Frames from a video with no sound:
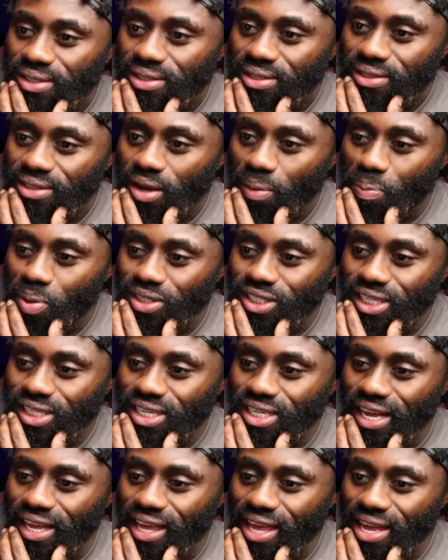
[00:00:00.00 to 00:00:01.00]
They posted it
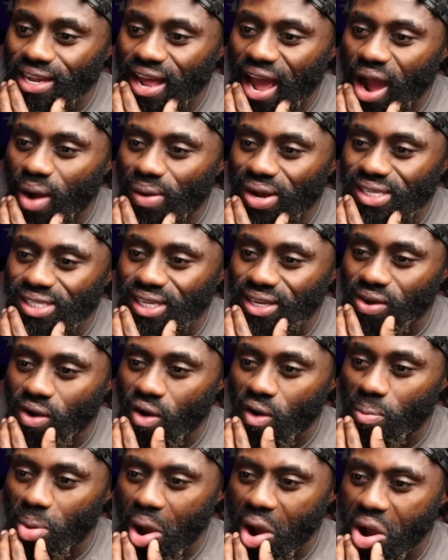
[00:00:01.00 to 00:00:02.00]
like 8 hours ago,
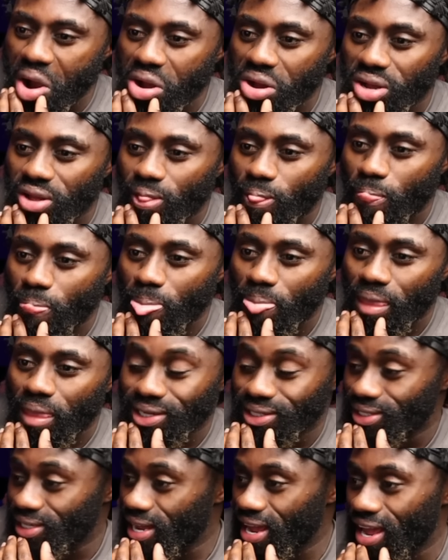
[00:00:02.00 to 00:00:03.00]
bro.
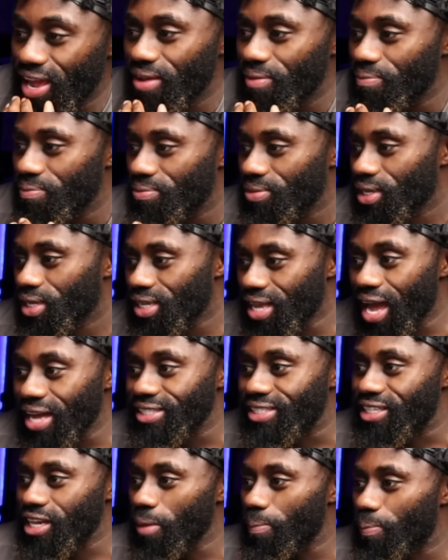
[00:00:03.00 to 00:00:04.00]
Damn, y'all
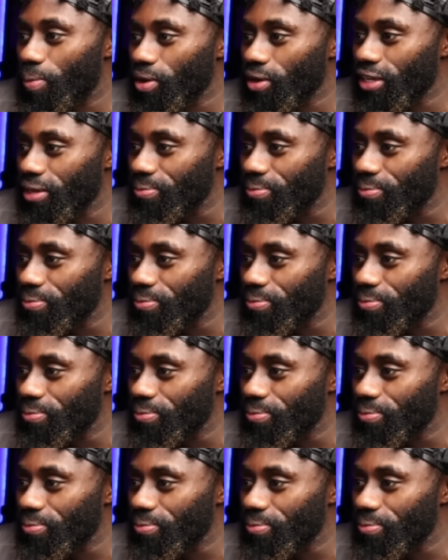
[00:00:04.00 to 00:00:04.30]
sleeping on them.